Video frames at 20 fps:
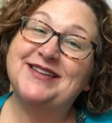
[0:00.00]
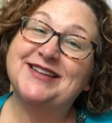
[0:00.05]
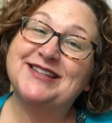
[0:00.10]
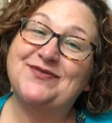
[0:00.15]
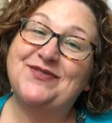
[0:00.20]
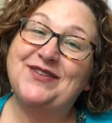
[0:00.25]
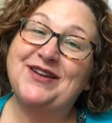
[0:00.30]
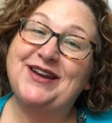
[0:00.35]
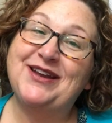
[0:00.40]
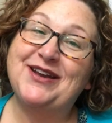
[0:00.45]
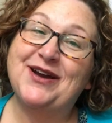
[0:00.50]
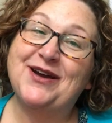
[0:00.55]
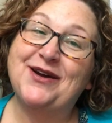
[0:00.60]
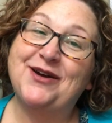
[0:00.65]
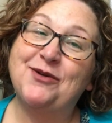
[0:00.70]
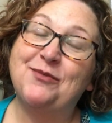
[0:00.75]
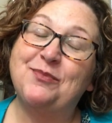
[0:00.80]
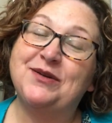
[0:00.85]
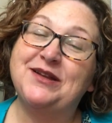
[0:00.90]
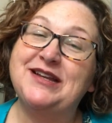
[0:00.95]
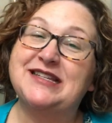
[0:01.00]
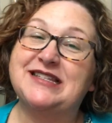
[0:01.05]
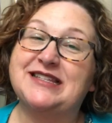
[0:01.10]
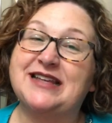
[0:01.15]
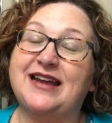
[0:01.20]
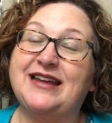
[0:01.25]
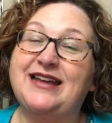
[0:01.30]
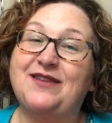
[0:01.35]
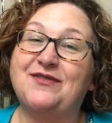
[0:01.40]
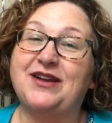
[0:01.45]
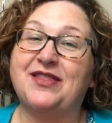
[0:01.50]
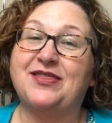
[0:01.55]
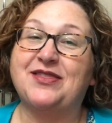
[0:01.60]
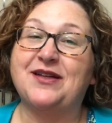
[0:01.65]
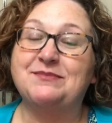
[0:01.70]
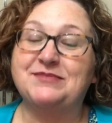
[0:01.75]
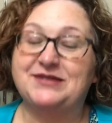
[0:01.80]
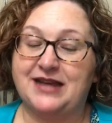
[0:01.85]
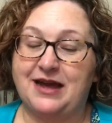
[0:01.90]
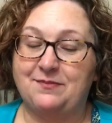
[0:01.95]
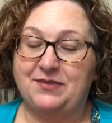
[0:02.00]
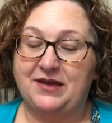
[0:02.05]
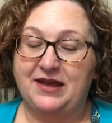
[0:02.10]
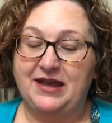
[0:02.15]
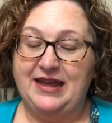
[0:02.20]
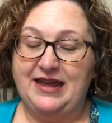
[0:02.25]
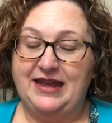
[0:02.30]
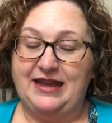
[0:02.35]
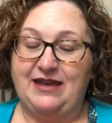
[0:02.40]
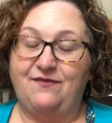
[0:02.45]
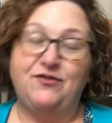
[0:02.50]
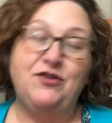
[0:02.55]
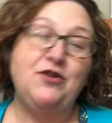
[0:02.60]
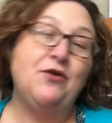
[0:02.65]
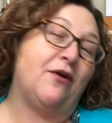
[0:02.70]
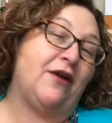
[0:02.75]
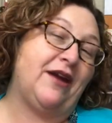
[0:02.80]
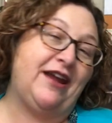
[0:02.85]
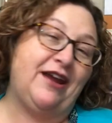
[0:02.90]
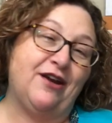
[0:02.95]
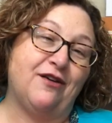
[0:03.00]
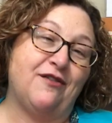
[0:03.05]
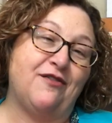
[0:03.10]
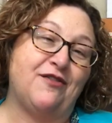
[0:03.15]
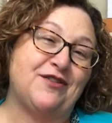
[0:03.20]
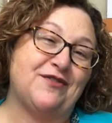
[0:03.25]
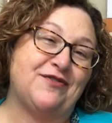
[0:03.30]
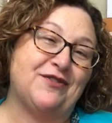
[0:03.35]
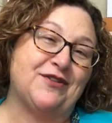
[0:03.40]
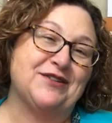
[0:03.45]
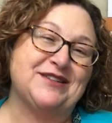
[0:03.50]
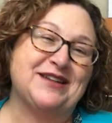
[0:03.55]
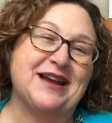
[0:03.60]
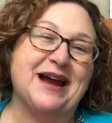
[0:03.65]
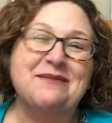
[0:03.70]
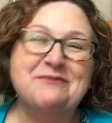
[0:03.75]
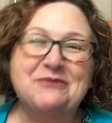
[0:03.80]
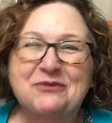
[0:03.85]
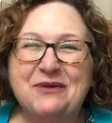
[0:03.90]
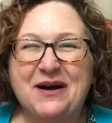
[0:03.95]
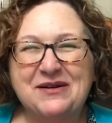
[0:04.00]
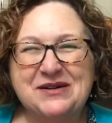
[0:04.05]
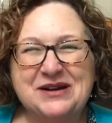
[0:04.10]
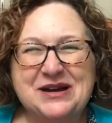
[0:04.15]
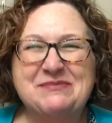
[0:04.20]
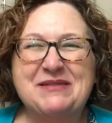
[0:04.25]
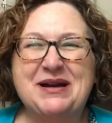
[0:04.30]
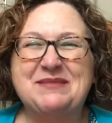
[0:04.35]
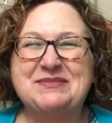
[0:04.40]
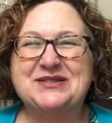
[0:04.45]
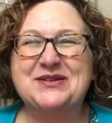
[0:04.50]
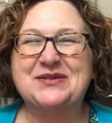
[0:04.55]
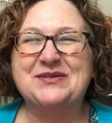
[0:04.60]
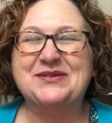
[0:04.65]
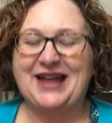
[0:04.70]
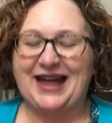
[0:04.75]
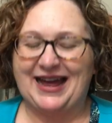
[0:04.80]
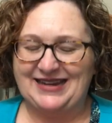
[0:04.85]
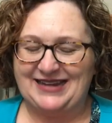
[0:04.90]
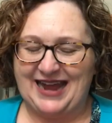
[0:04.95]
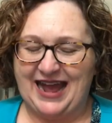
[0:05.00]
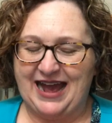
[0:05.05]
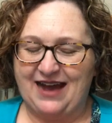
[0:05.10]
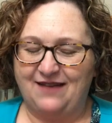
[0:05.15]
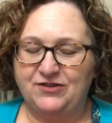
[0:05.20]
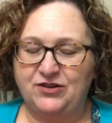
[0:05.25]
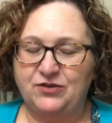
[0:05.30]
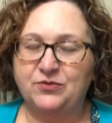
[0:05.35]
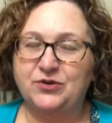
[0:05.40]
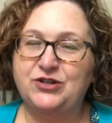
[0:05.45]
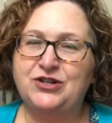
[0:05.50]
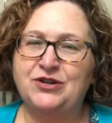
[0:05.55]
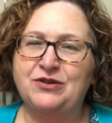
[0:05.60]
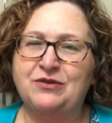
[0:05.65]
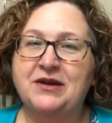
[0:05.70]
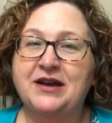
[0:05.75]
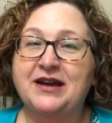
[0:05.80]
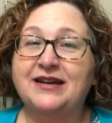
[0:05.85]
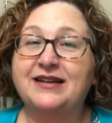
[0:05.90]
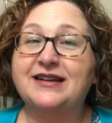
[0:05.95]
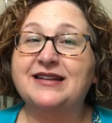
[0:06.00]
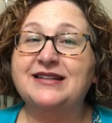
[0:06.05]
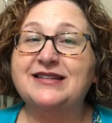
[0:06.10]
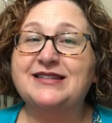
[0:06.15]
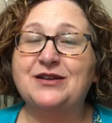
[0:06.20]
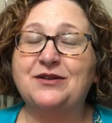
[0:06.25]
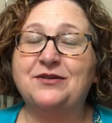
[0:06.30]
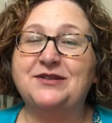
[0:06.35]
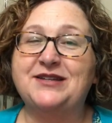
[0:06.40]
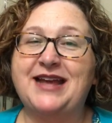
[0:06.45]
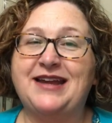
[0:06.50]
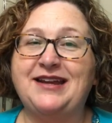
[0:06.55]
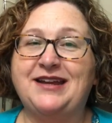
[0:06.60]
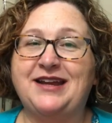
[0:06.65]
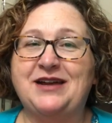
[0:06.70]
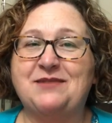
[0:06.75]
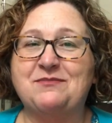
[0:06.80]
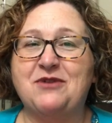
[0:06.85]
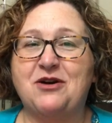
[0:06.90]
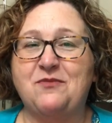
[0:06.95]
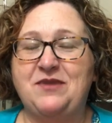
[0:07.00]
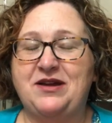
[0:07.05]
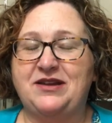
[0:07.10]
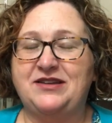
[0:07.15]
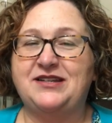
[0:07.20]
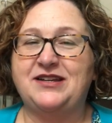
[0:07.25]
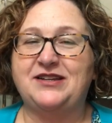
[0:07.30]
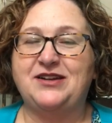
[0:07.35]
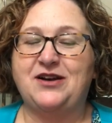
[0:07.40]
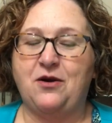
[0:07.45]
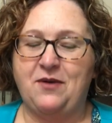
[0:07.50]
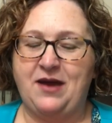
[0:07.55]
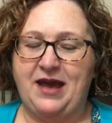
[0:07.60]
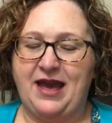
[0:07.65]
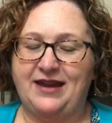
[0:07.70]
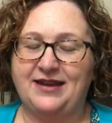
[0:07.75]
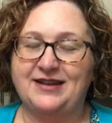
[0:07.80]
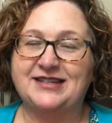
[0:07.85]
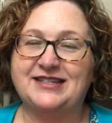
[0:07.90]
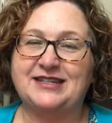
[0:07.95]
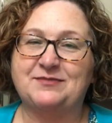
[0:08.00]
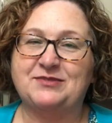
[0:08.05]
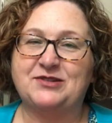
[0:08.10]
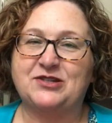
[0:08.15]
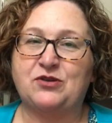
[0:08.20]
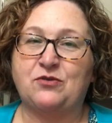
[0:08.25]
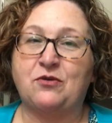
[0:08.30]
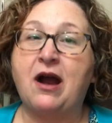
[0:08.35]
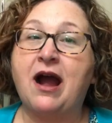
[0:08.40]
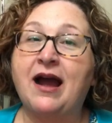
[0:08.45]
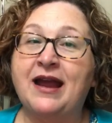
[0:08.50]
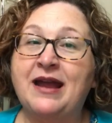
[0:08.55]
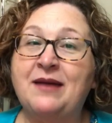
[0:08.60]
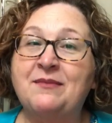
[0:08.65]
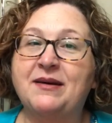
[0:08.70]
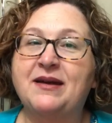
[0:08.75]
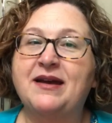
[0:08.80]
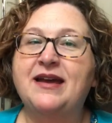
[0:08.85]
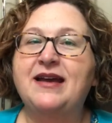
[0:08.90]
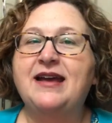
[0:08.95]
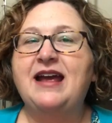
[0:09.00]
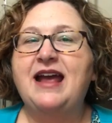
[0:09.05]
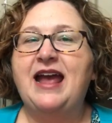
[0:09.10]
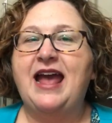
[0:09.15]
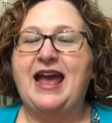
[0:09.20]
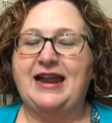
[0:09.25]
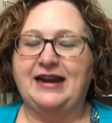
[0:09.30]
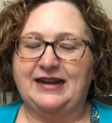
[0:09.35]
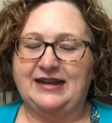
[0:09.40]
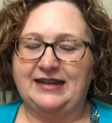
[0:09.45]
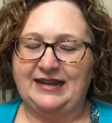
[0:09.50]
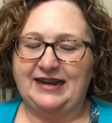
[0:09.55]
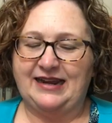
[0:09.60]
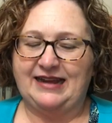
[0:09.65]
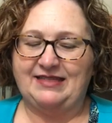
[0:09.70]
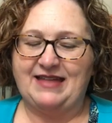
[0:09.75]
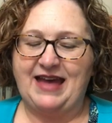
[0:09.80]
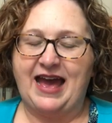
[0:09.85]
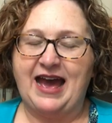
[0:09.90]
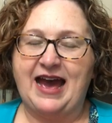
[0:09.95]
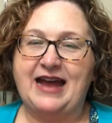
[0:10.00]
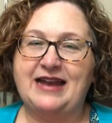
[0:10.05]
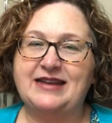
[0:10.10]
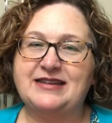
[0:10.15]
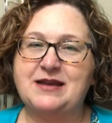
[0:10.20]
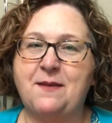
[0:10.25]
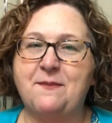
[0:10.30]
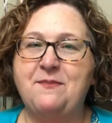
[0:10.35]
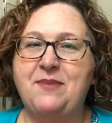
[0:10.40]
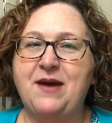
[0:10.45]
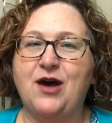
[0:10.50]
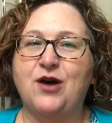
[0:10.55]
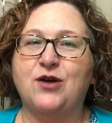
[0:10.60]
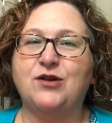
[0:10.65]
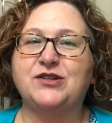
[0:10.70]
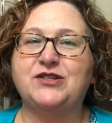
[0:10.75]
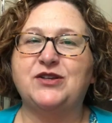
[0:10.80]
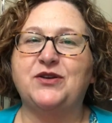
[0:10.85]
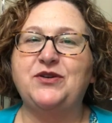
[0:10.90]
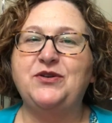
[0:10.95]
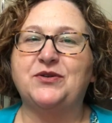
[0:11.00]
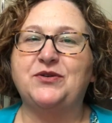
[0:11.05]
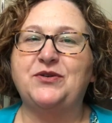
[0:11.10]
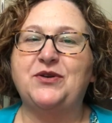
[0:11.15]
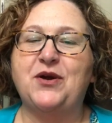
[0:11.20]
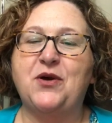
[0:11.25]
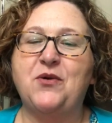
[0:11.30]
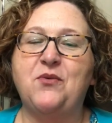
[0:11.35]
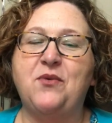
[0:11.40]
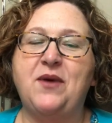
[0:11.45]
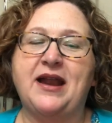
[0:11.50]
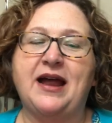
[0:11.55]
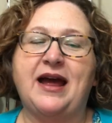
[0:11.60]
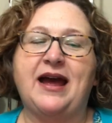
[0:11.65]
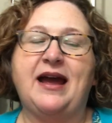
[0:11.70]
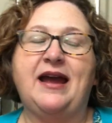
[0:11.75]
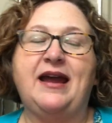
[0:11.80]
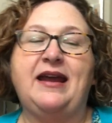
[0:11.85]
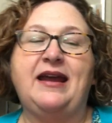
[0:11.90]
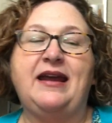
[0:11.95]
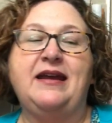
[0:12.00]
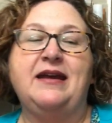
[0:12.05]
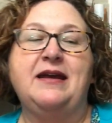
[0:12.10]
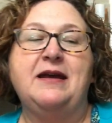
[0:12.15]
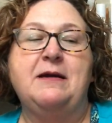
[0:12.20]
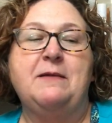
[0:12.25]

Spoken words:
this video, please give it a thumbs up. If you are here for the first time, welcome. I'm so glad to have you. Would you consider taking a moment to go ahead and subscribe and click that bell so you'll know when I